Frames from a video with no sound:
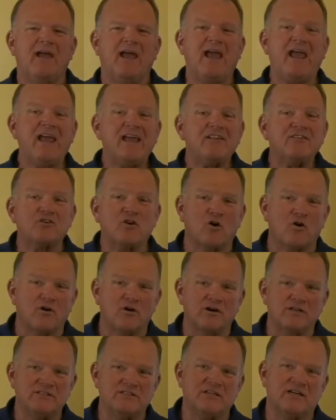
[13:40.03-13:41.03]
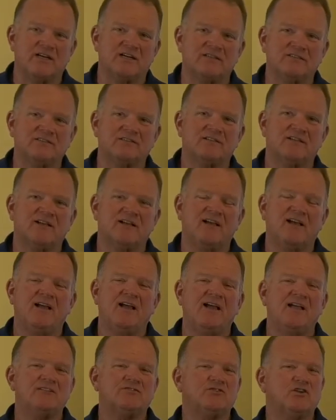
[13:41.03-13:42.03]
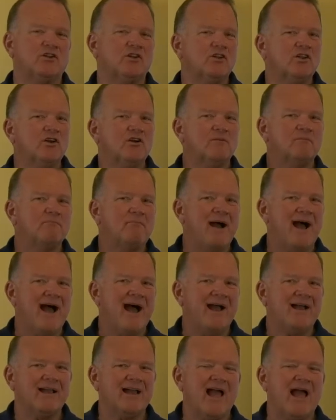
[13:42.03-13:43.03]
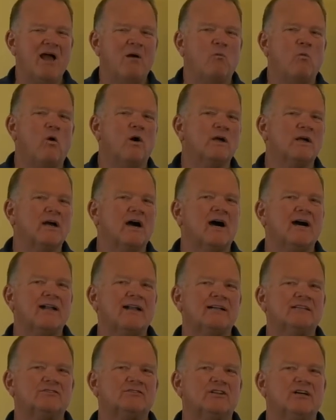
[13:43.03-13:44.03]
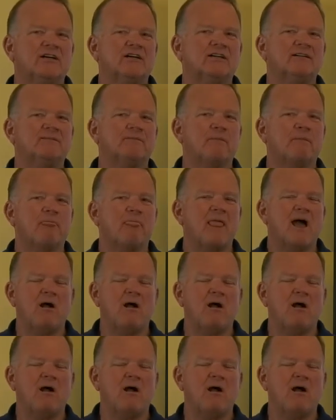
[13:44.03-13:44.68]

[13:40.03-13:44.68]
encourage us is to look back at what God has done.